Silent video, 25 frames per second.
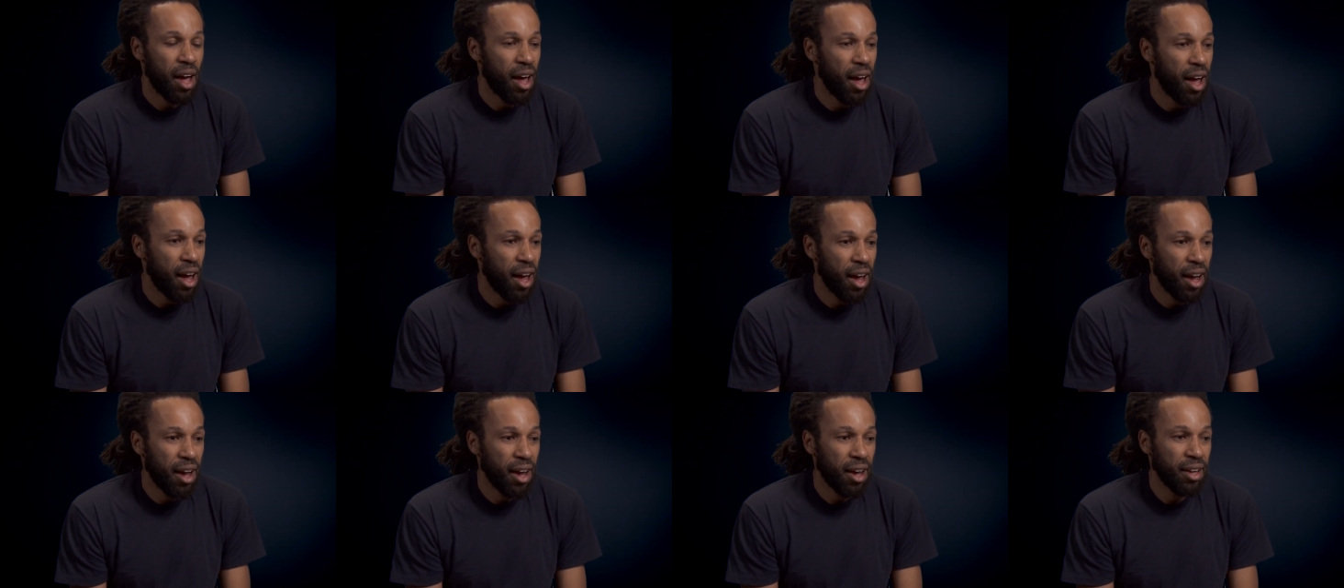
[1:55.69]

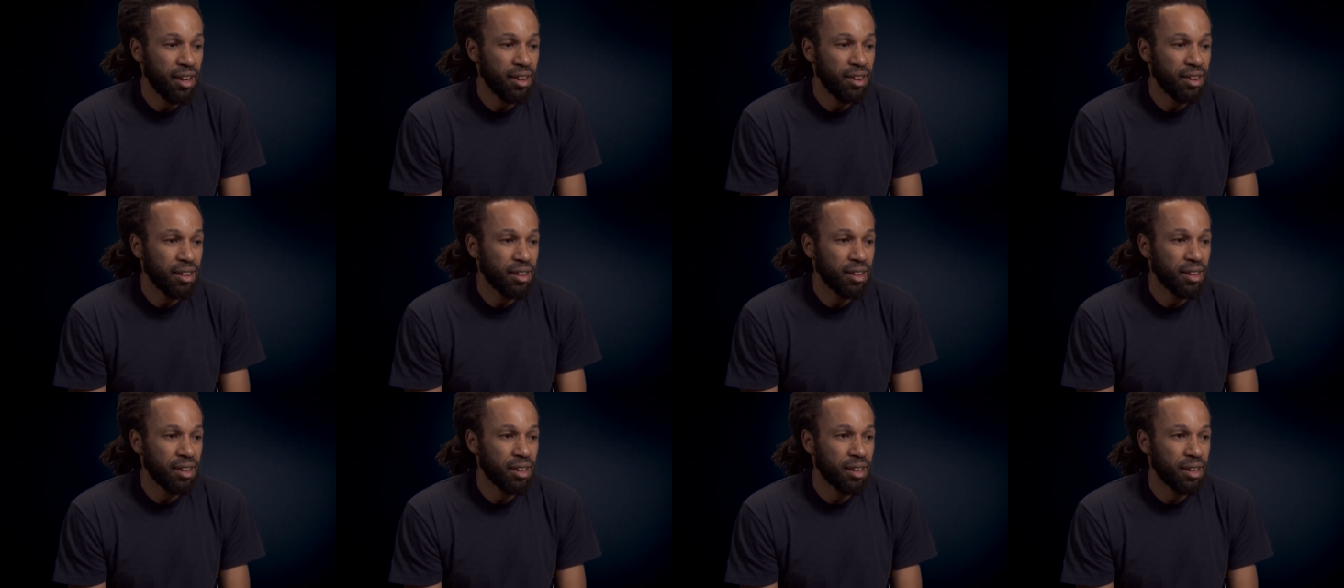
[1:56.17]
And
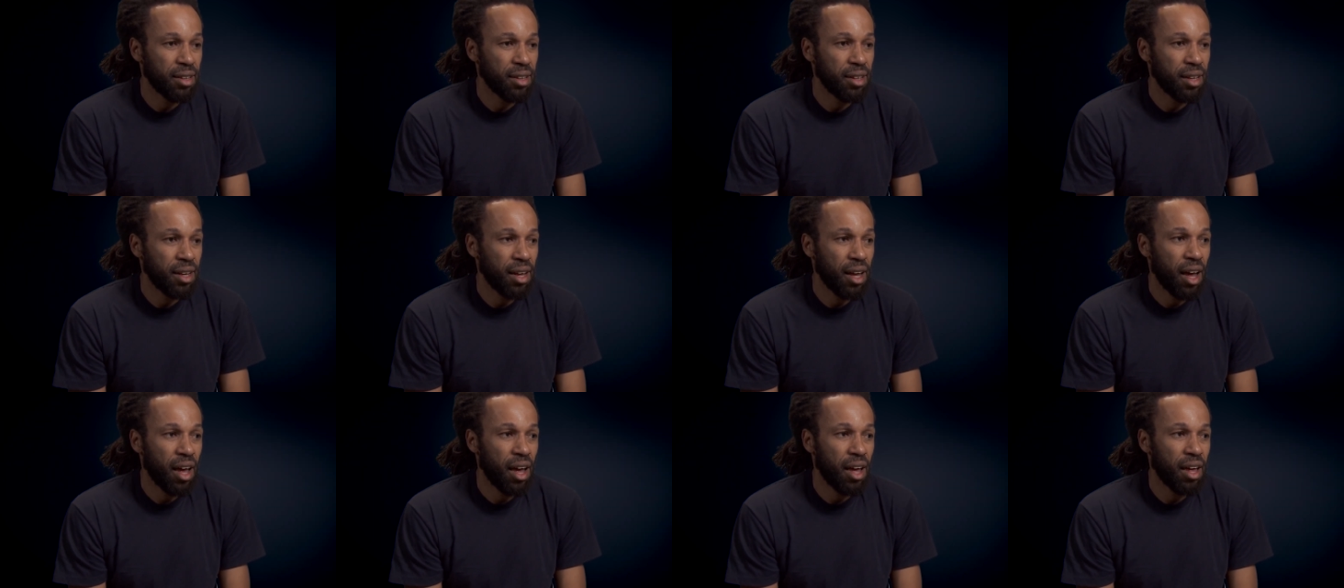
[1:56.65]

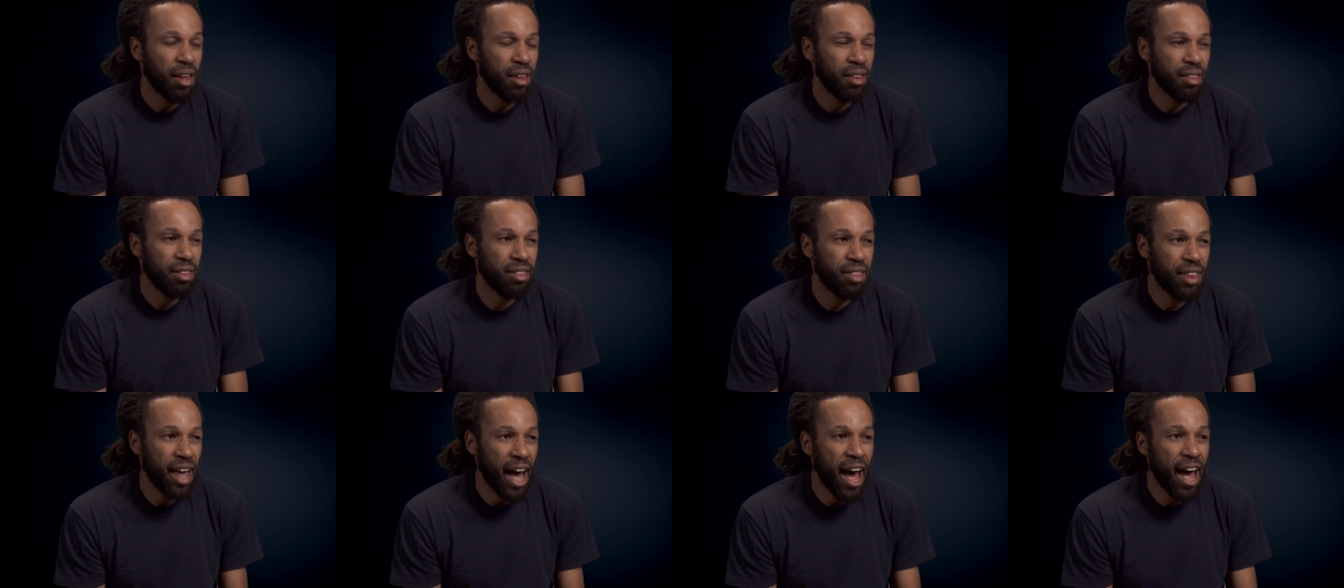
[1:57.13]

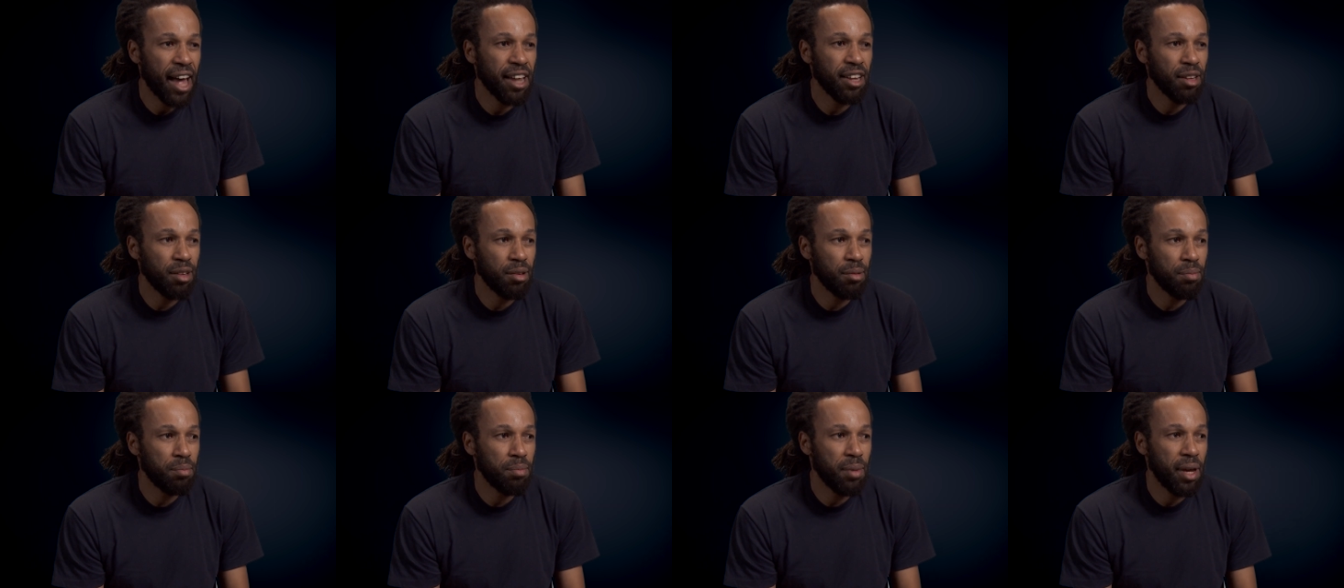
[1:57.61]
that
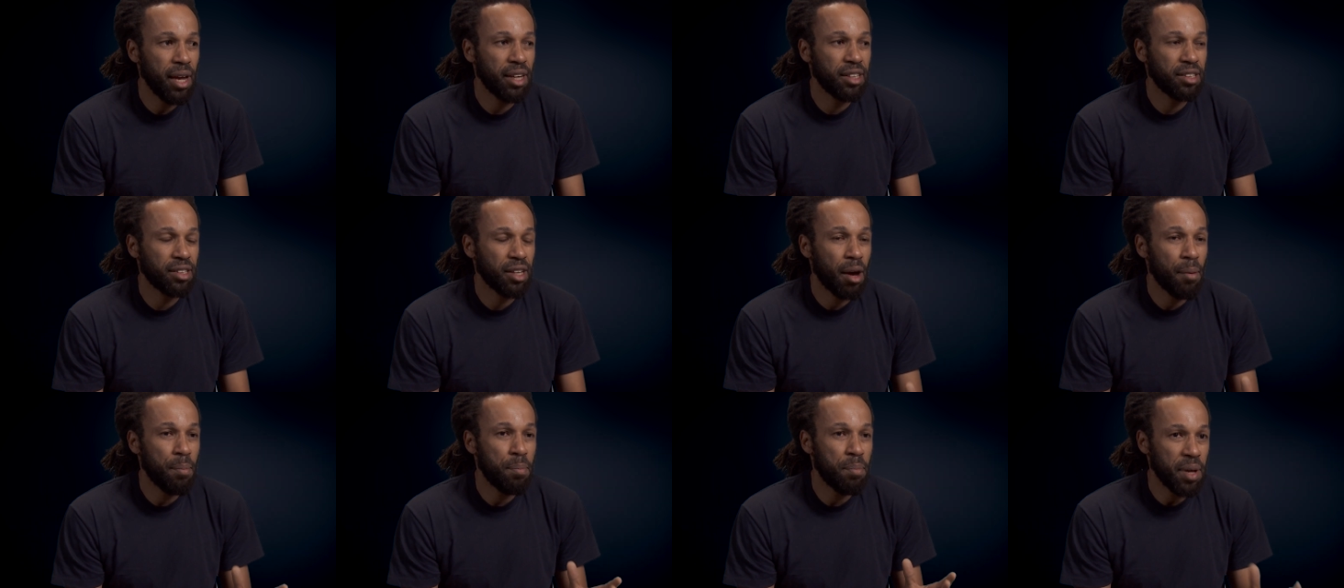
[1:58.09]

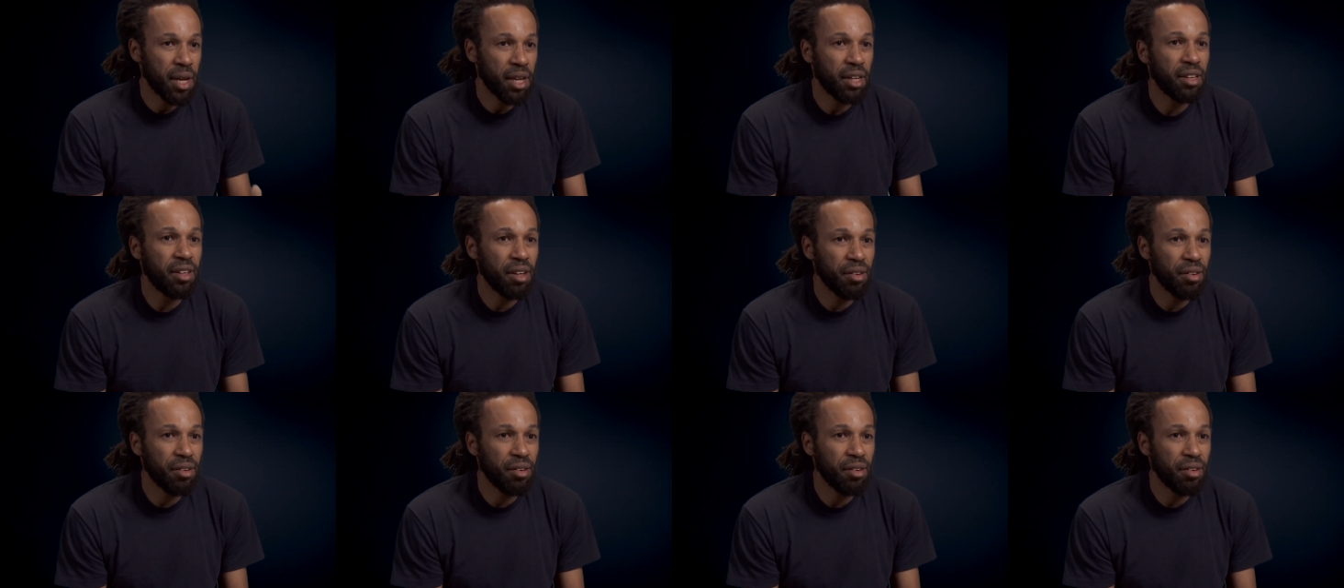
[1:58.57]
makes a big